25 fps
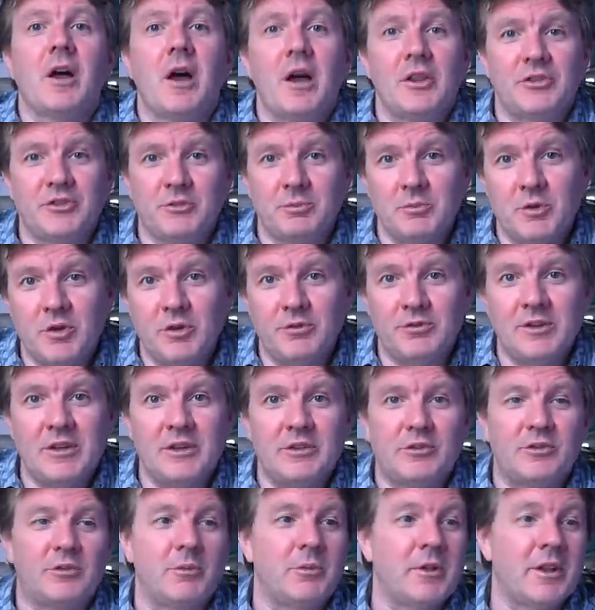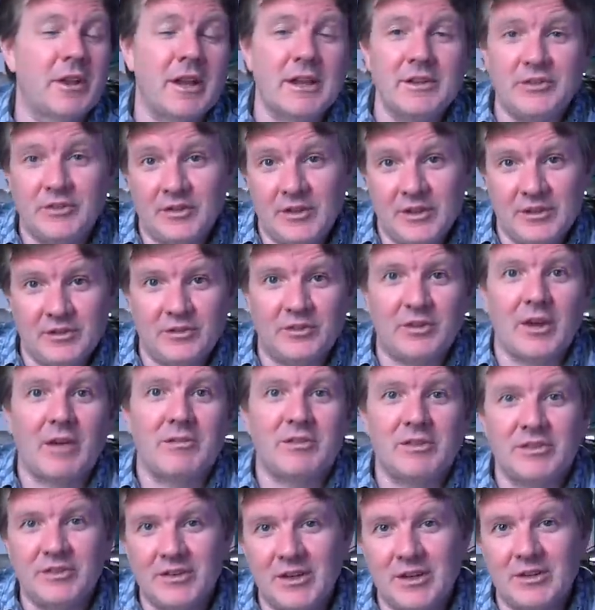arts movies from the nineteen
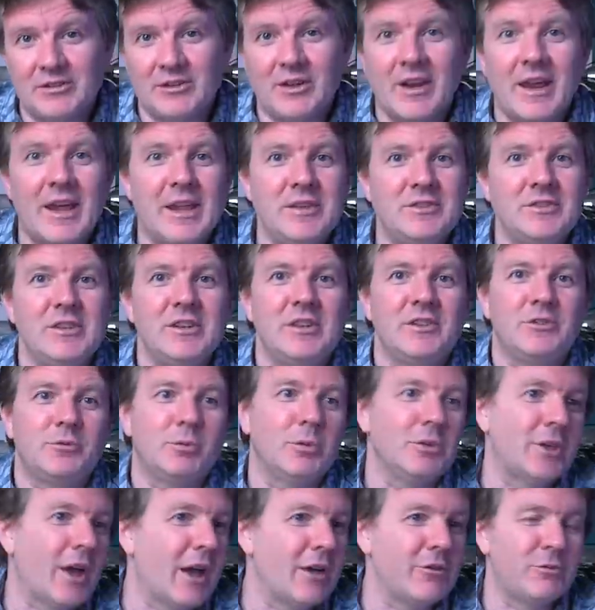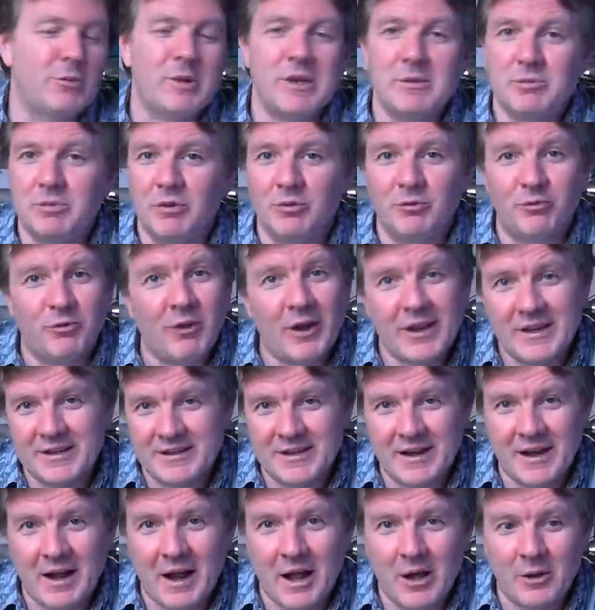seventies and eighties would have people
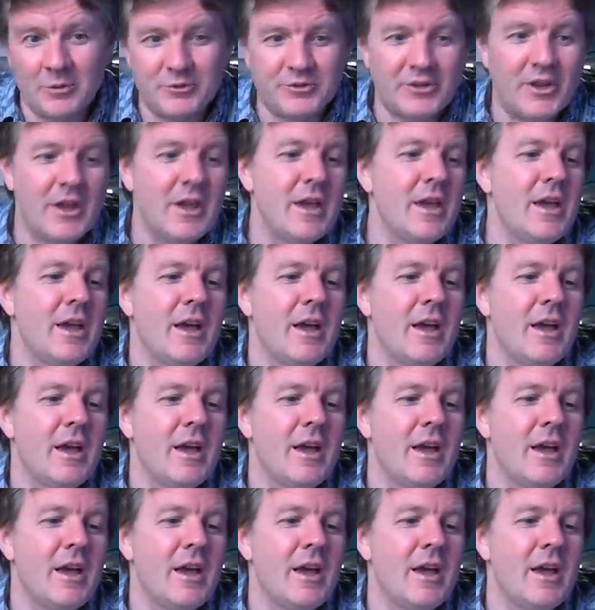fighting it out,